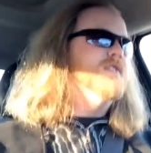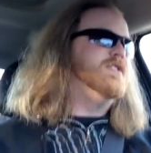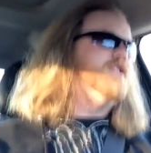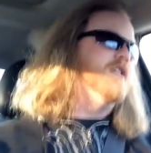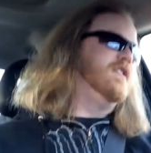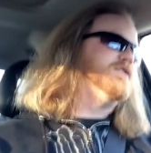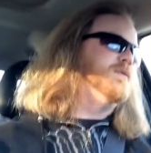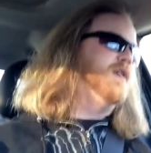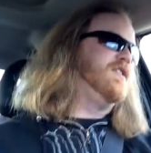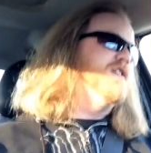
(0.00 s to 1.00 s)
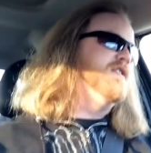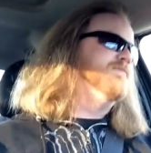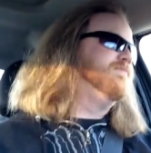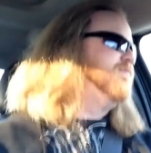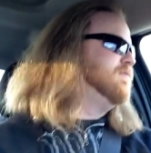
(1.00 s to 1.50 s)
it's a it's a real thing.
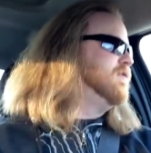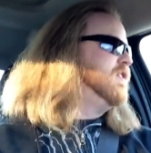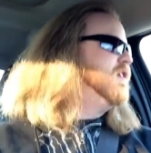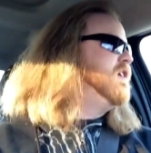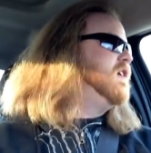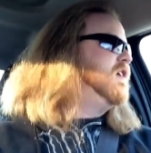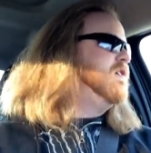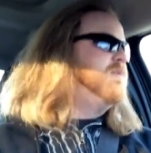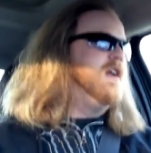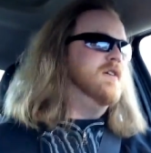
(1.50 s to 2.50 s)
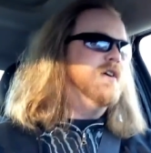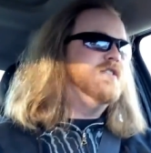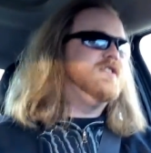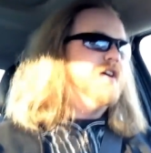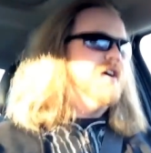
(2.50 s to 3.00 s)
But
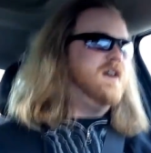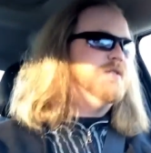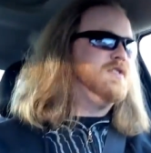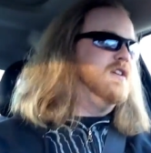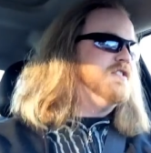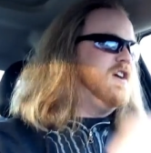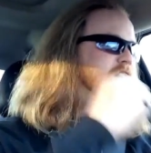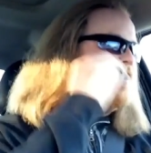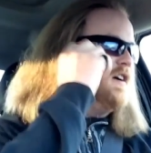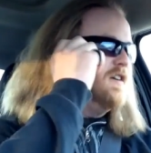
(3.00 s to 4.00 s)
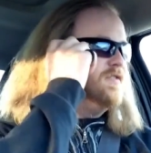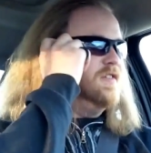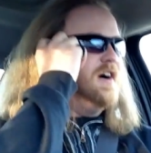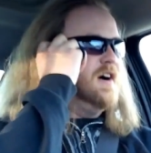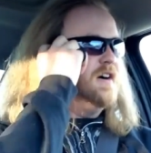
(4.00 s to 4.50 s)
anyways, uh, I was gonna tell you,
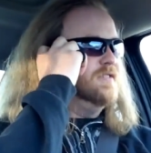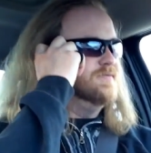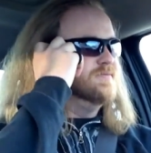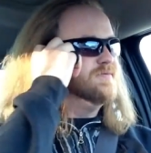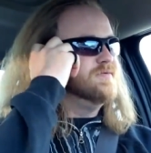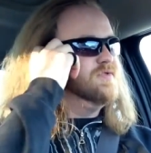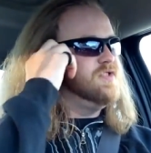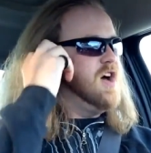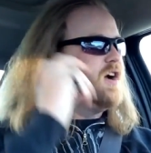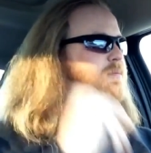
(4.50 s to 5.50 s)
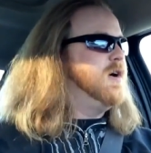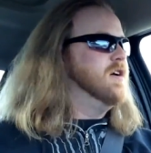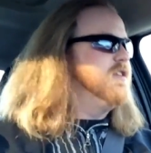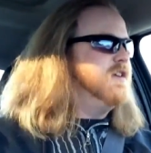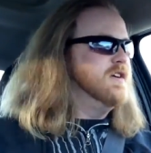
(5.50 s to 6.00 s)
uh, talk
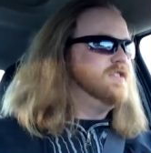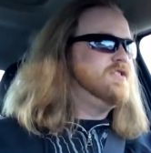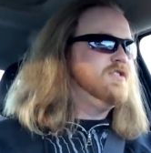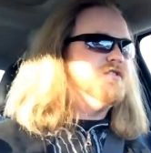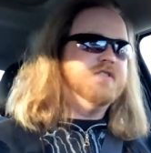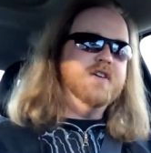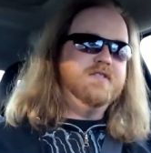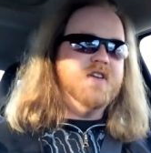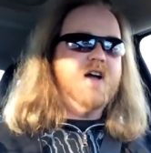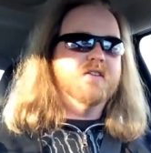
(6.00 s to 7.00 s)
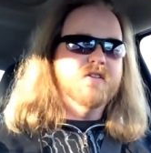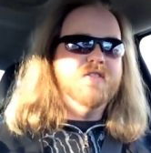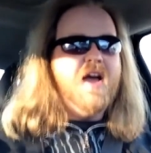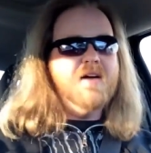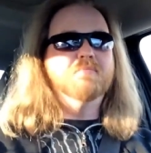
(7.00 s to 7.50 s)
about is exactly
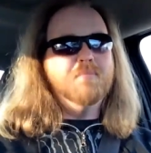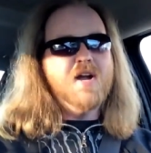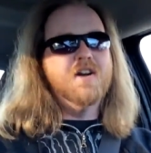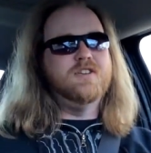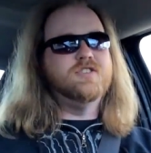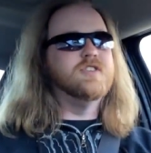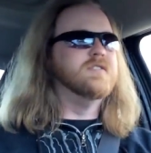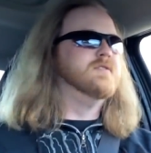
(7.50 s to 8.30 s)
that marriage.